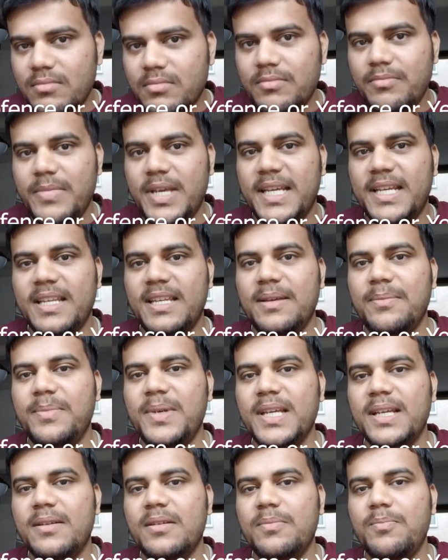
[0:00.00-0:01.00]
make it a
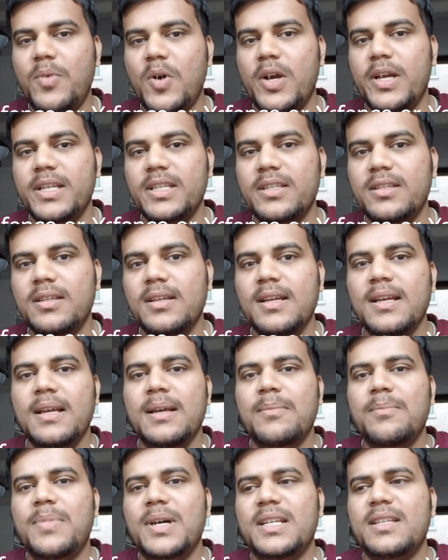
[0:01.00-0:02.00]
big point,
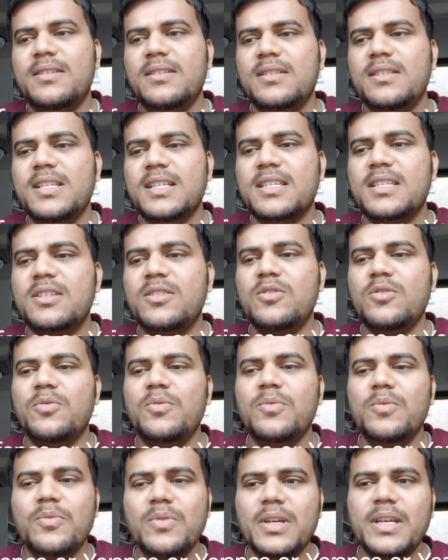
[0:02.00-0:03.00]
but just
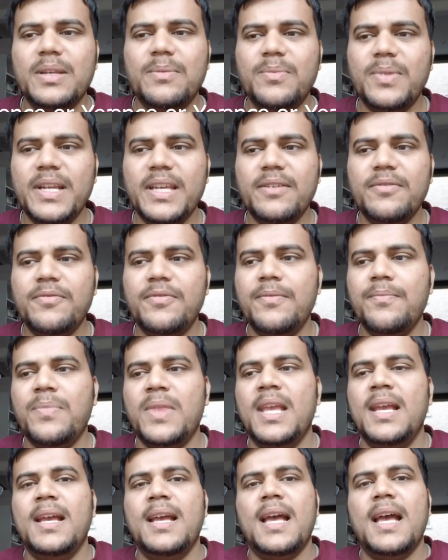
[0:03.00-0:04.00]
to in brief,
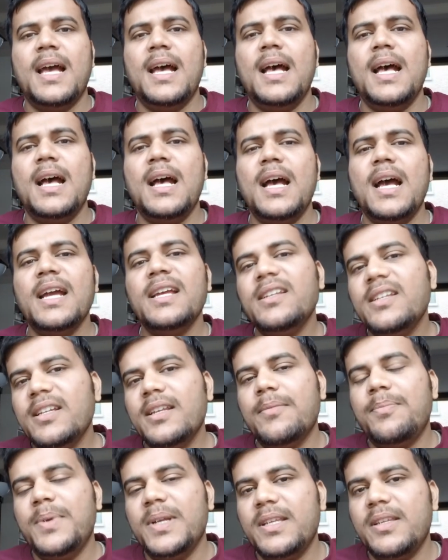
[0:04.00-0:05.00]
I did
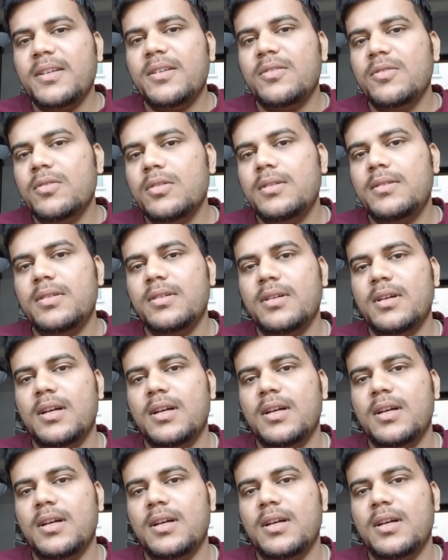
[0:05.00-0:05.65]
a pretty good